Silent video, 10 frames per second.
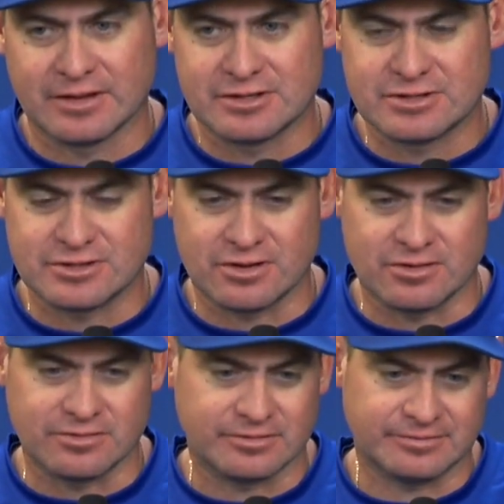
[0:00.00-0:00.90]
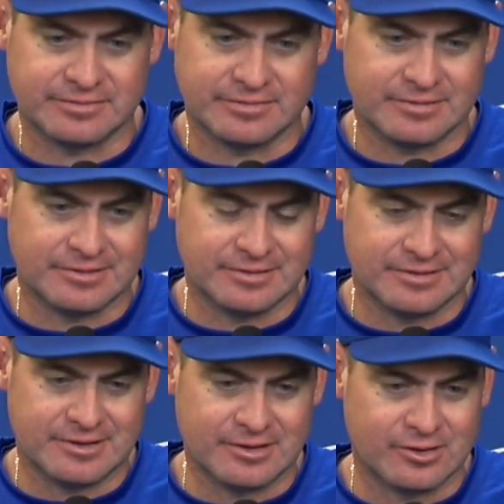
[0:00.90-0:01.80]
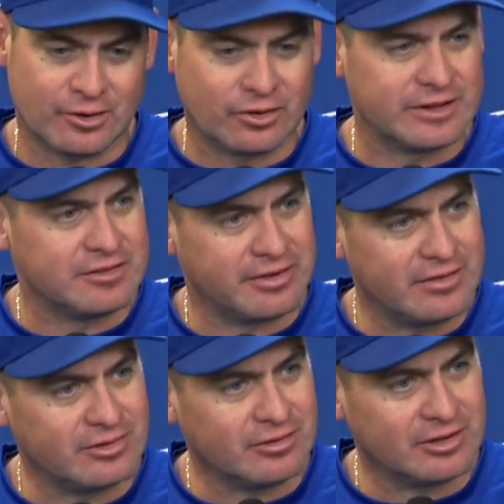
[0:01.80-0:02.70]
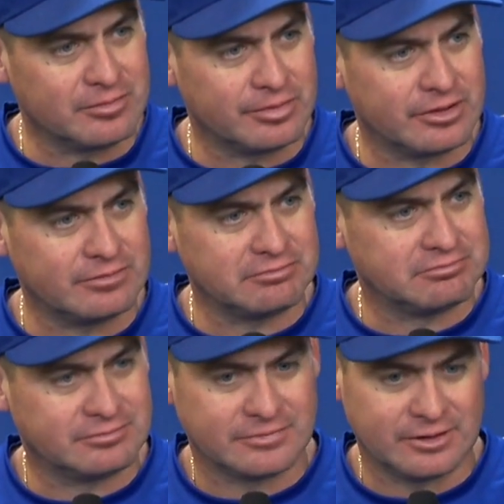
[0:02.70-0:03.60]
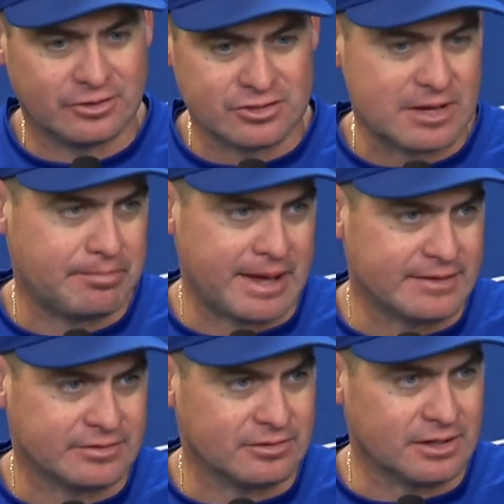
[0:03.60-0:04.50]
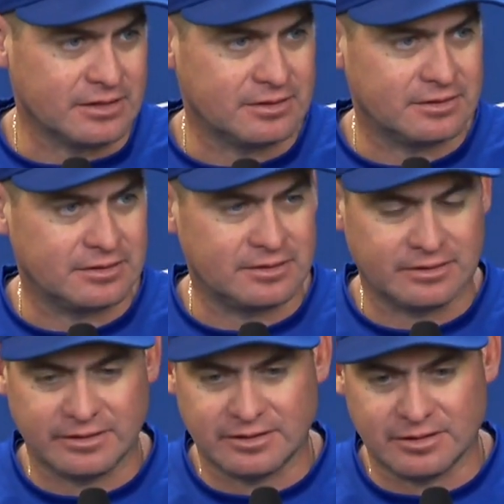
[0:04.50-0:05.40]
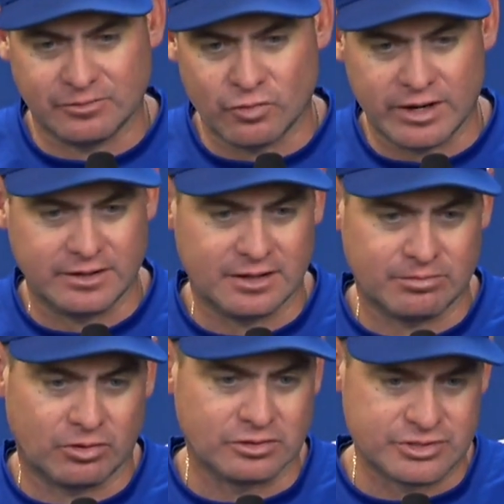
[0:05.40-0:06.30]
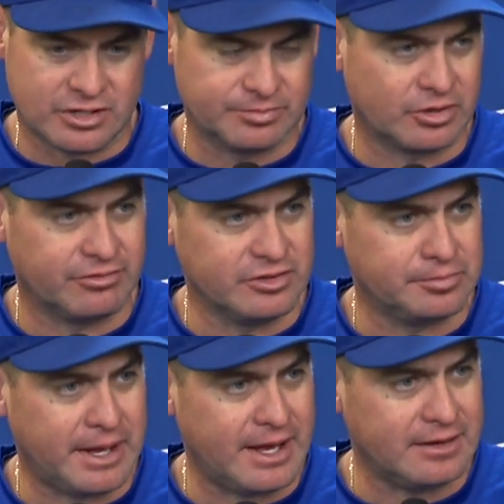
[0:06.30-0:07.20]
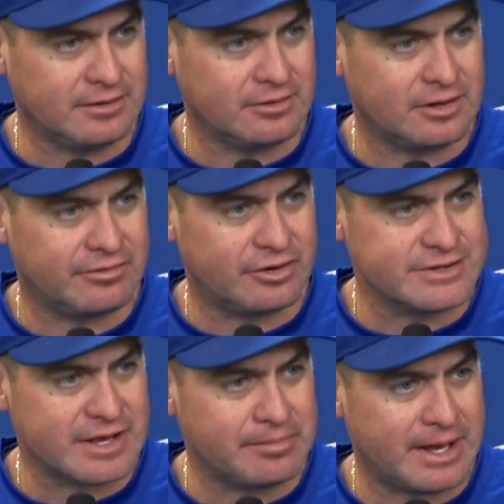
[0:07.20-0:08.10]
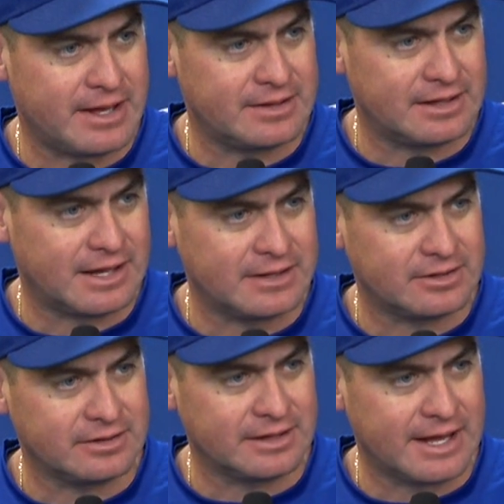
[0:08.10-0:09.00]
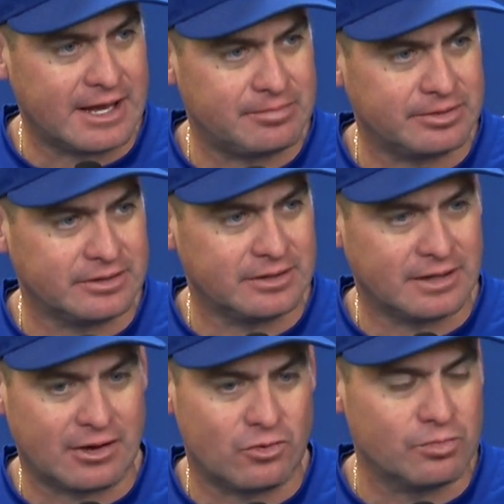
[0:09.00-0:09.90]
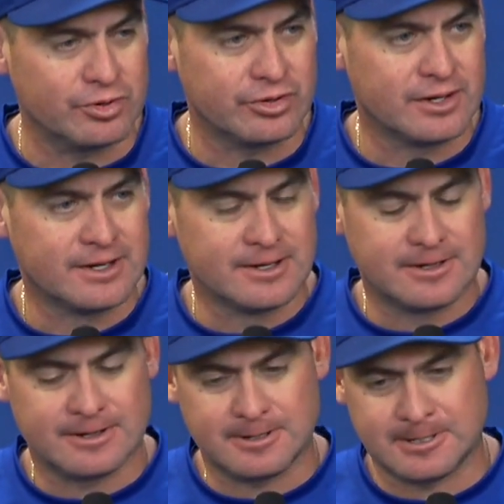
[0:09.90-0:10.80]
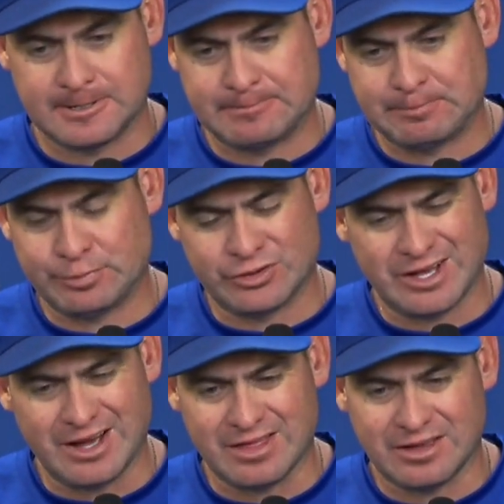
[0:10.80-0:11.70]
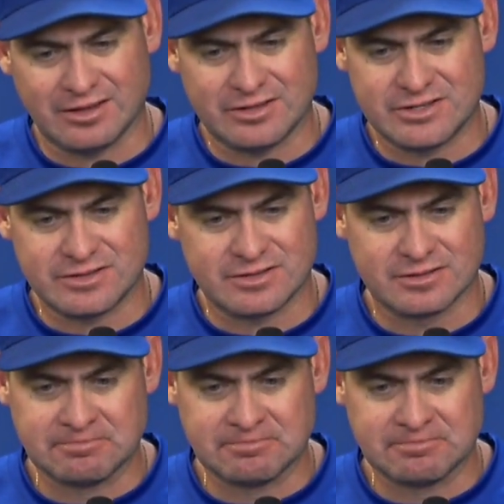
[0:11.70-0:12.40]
so, you know, not only defensively, but those at bats today uh, in the way the ball jumps off his bat. You know, the first at bat, the liner in the gap, and then the homer. Um, but yeah, I think he's just